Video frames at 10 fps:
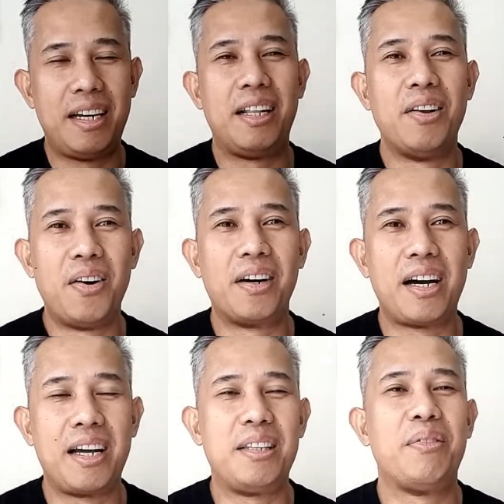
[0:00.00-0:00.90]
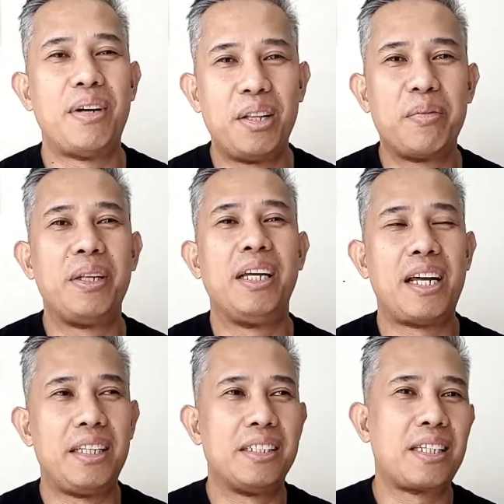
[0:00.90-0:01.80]
along. I develop and then
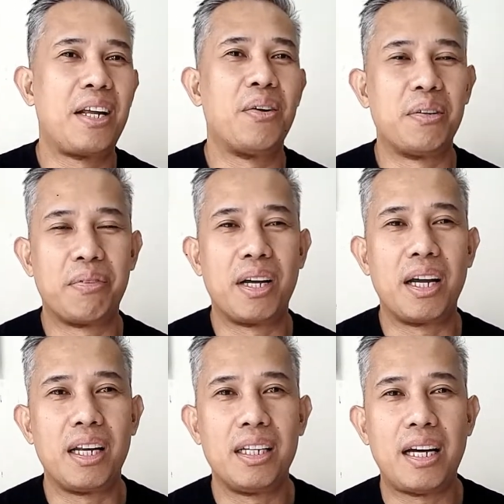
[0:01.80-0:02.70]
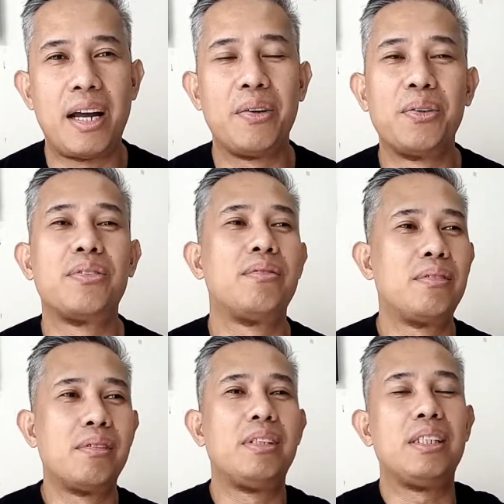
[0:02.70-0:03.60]
I design on the fly. I don't
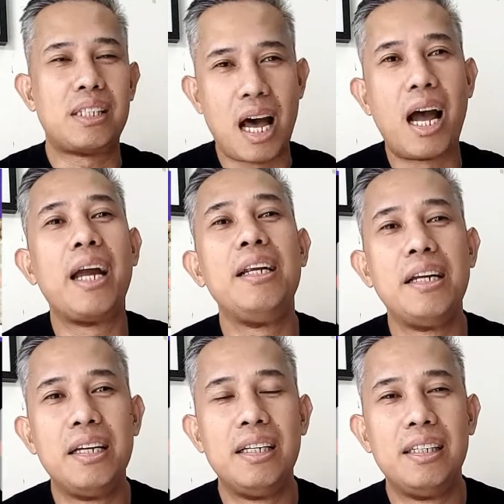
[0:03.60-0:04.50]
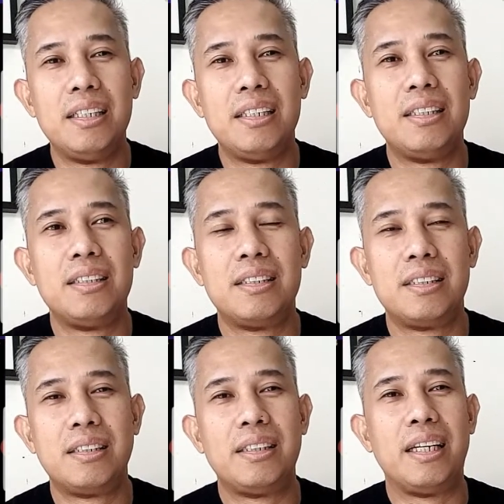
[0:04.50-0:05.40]
design
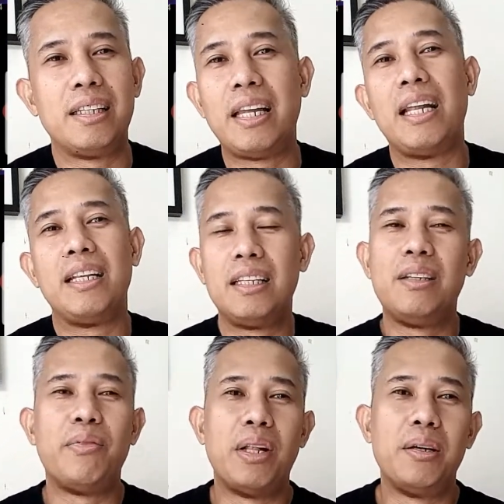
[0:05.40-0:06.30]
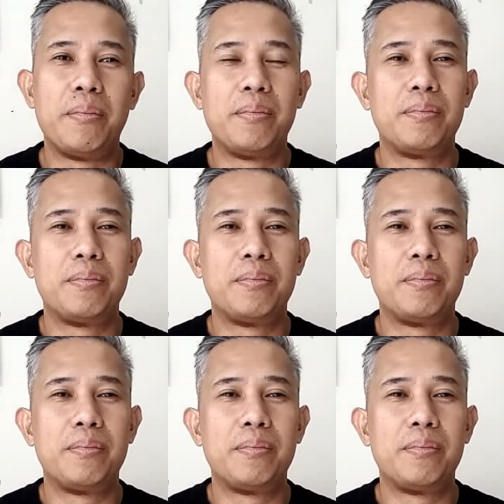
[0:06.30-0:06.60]
and then develop.